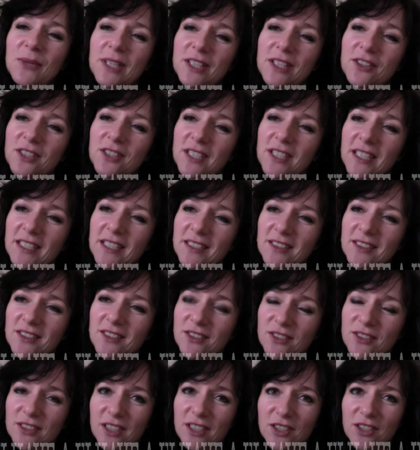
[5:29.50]
When I got
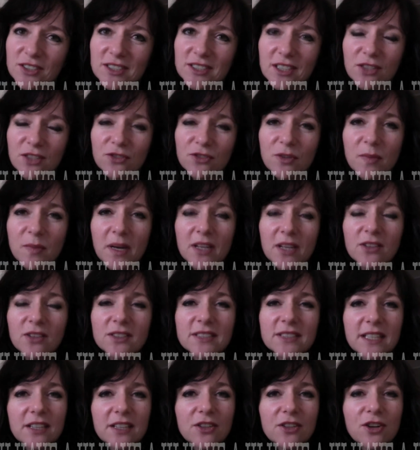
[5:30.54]
into the hotel room, I
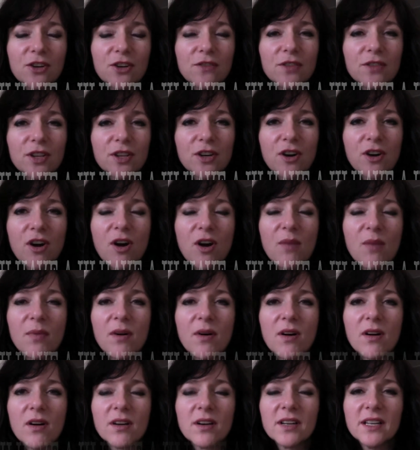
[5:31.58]
looked out over the car
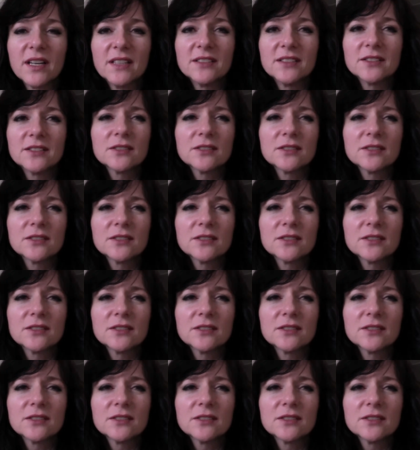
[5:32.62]
park